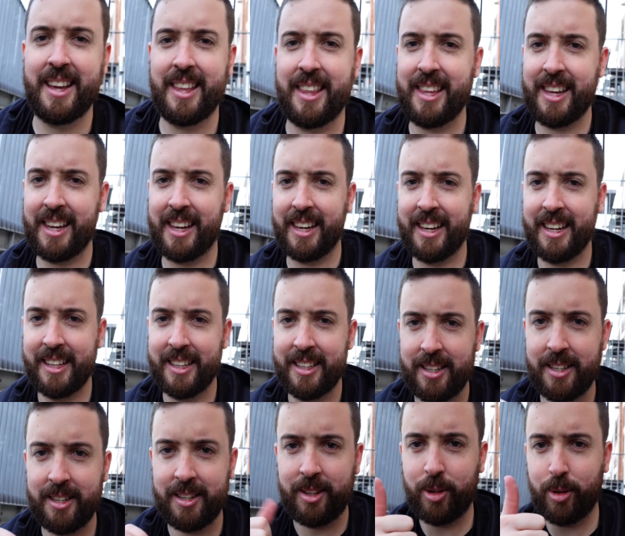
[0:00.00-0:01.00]
think
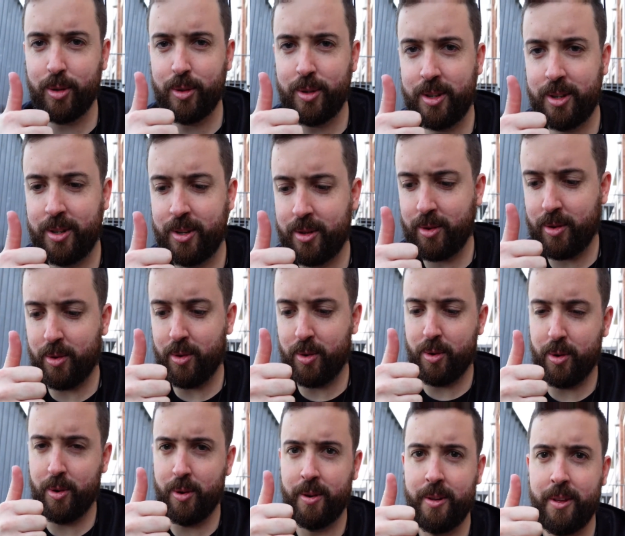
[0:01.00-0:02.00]
it's good
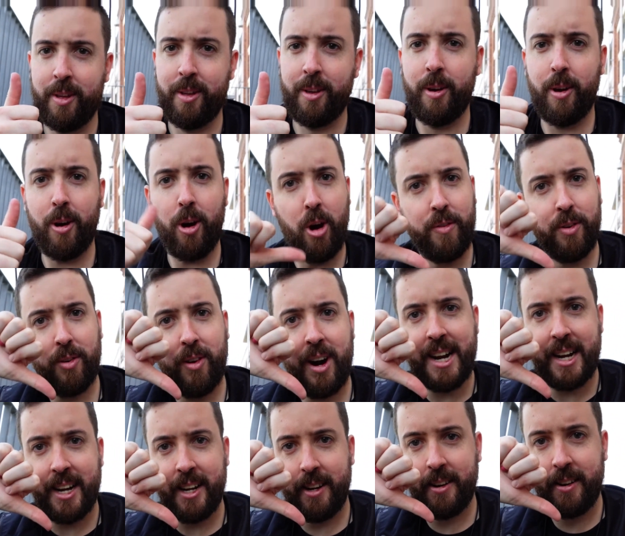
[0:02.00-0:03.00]
or
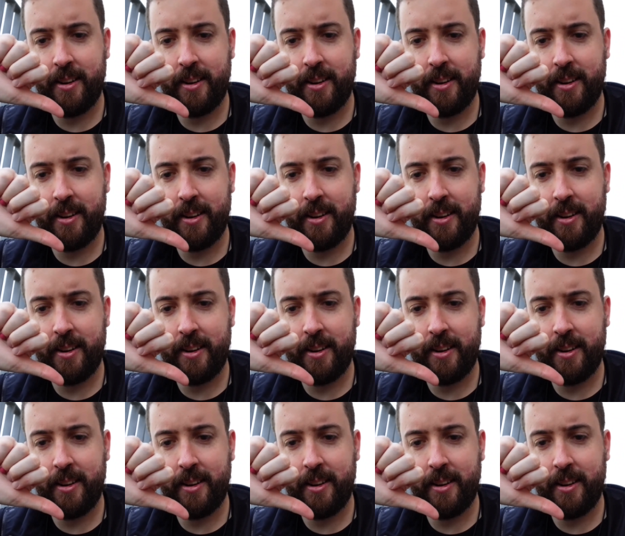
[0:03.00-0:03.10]
overrated.